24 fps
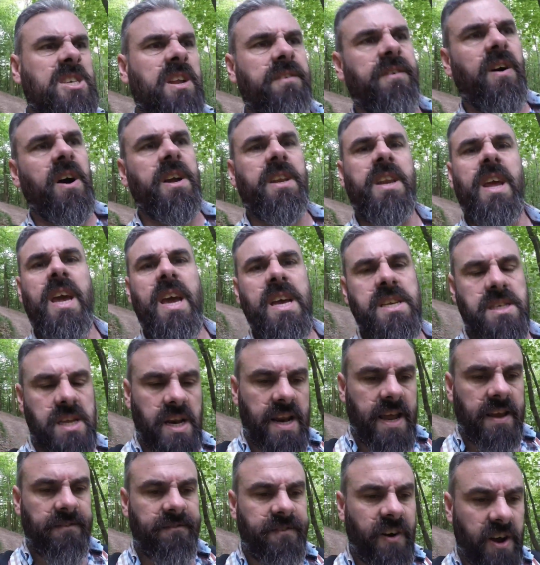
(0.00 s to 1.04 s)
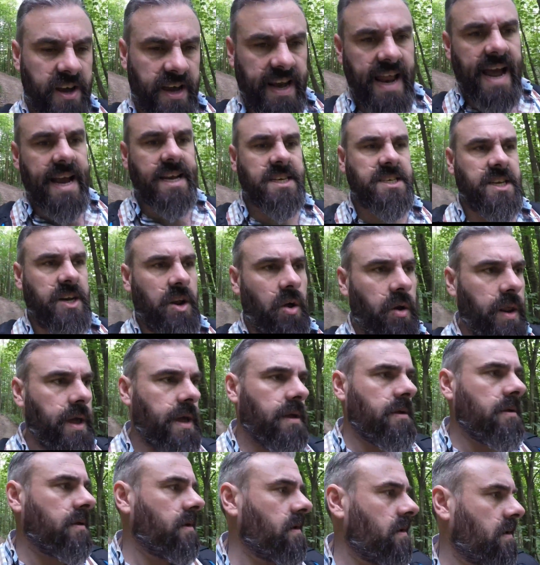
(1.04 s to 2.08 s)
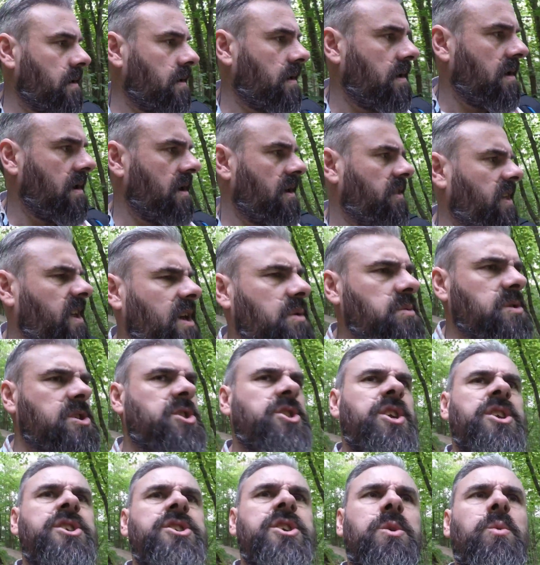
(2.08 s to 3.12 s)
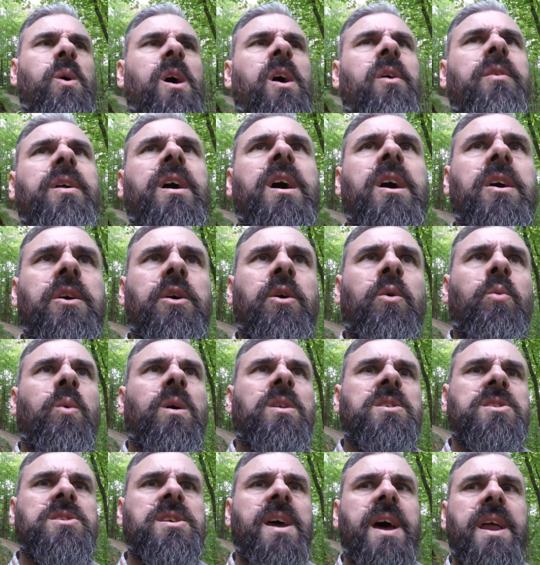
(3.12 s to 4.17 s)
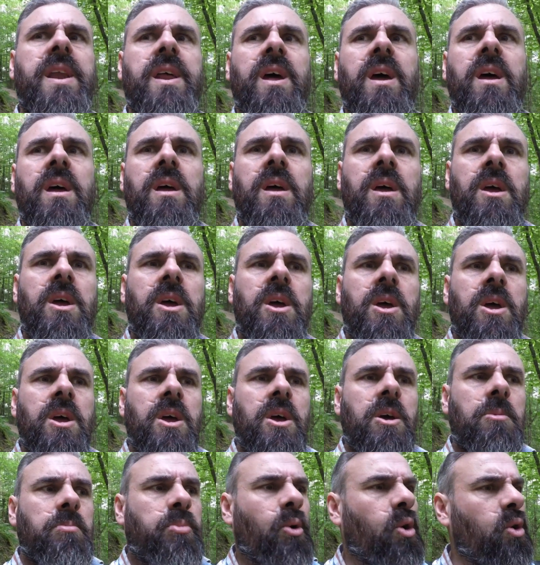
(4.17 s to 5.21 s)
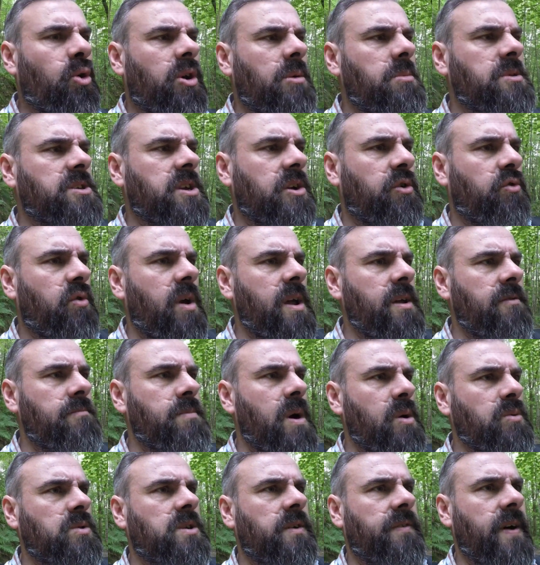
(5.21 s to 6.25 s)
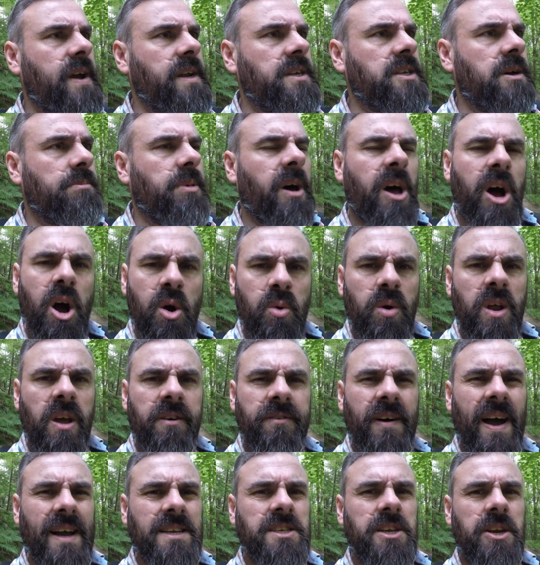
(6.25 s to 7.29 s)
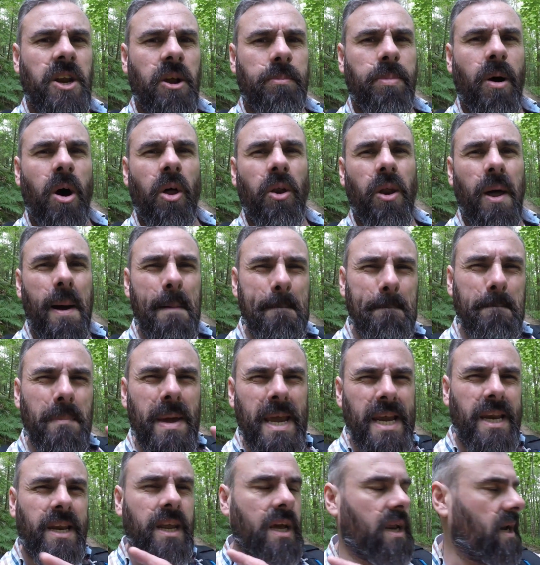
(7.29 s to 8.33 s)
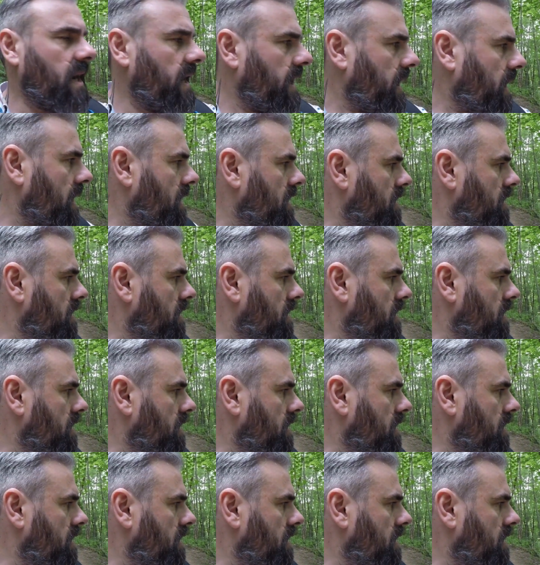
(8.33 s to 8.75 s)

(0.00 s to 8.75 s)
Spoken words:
of ideas and they fucking acted on it. I think it was Ginger Wildheart who once said, boredom is a great motivator, but only if acted upon immediately.